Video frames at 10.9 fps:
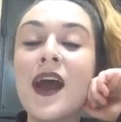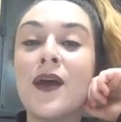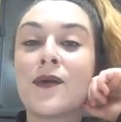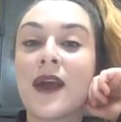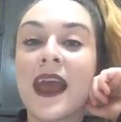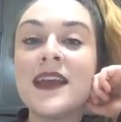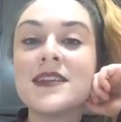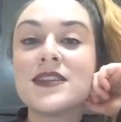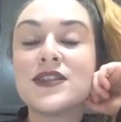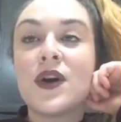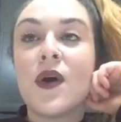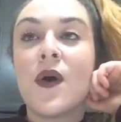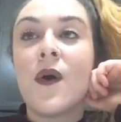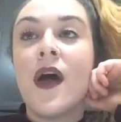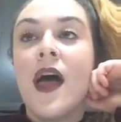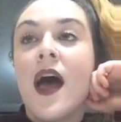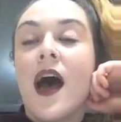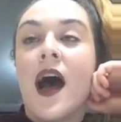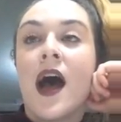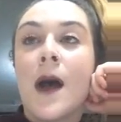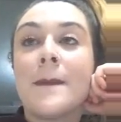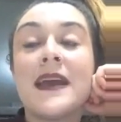All right, so
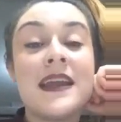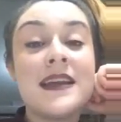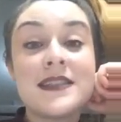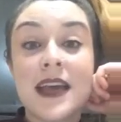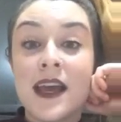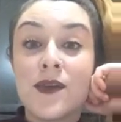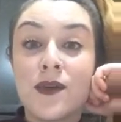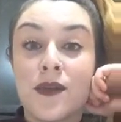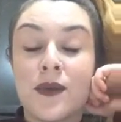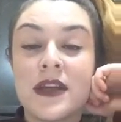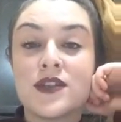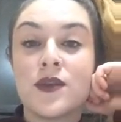it is 8:03,